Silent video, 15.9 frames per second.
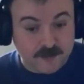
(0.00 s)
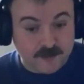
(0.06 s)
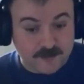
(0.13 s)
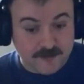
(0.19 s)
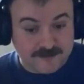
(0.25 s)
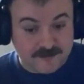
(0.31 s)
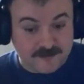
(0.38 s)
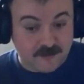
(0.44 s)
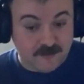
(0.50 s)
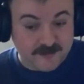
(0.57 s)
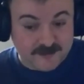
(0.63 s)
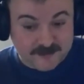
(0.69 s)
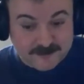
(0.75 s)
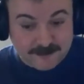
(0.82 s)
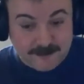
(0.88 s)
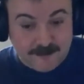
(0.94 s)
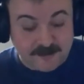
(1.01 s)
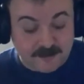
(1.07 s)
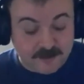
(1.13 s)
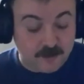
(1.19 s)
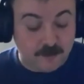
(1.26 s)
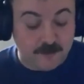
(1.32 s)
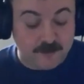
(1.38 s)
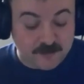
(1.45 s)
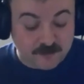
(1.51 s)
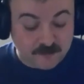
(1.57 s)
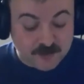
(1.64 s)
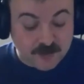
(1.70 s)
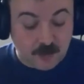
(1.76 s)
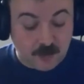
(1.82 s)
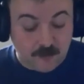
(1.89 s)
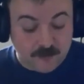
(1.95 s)
So that's increased expenditure, which has
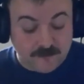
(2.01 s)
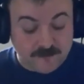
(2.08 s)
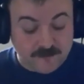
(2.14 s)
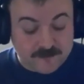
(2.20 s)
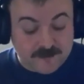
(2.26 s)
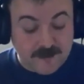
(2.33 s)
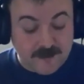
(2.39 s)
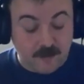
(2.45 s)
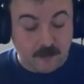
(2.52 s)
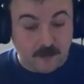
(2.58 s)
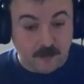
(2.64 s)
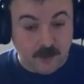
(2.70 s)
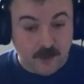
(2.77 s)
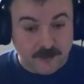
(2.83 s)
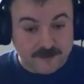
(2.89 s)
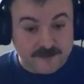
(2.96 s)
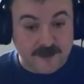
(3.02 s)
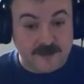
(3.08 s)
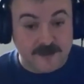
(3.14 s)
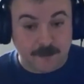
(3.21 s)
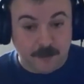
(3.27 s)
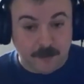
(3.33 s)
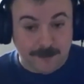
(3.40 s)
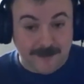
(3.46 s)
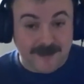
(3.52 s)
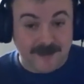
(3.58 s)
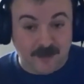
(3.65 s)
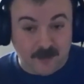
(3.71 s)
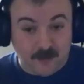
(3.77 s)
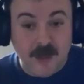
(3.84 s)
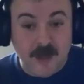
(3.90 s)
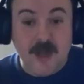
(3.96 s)
resulted in this now untenable black
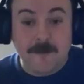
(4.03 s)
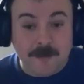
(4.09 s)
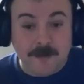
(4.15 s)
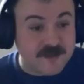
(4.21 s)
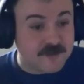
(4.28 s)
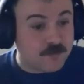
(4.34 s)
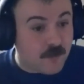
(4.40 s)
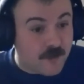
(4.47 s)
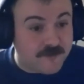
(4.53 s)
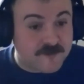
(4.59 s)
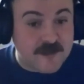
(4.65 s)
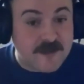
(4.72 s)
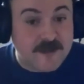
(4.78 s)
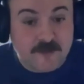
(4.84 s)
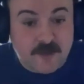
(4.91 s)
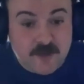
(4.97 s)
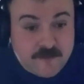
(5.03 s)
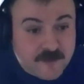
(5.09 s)
hole. But it's worth saying the